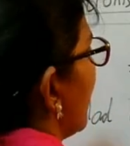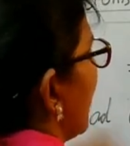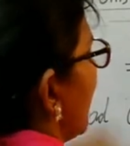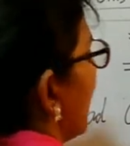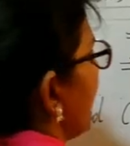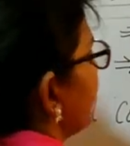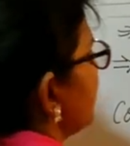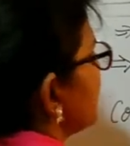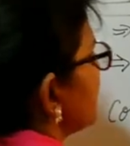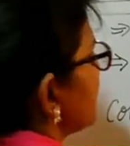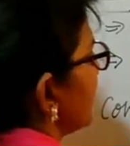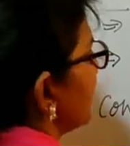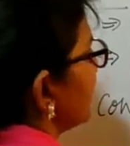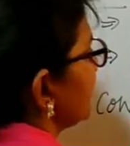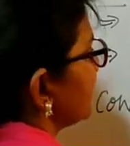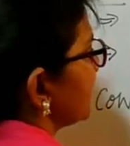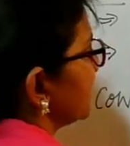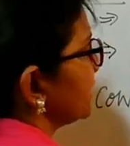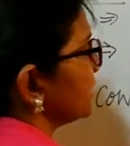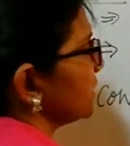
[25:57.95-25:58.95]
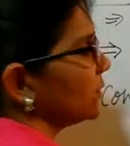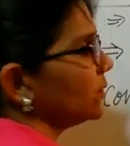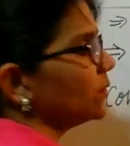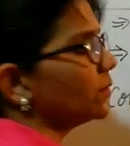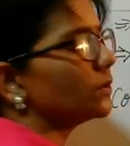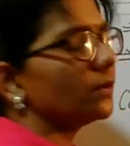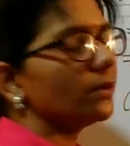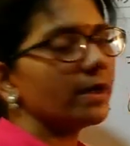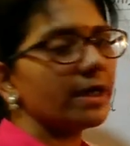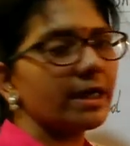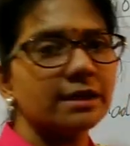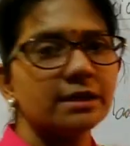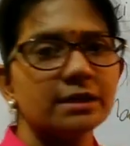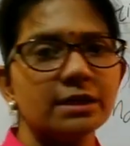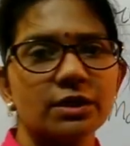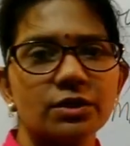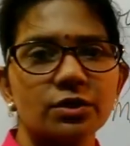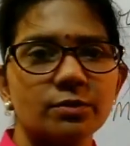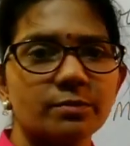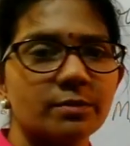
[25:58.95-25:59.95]
I am saying that Kuru in the
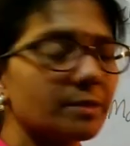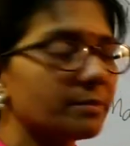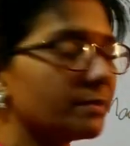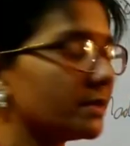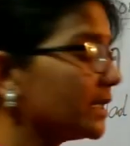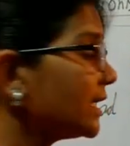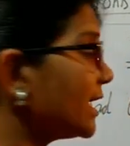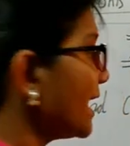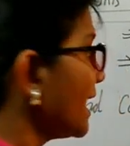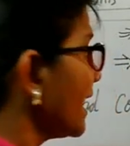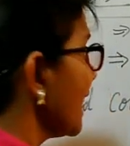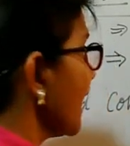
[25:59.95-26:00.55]
human being.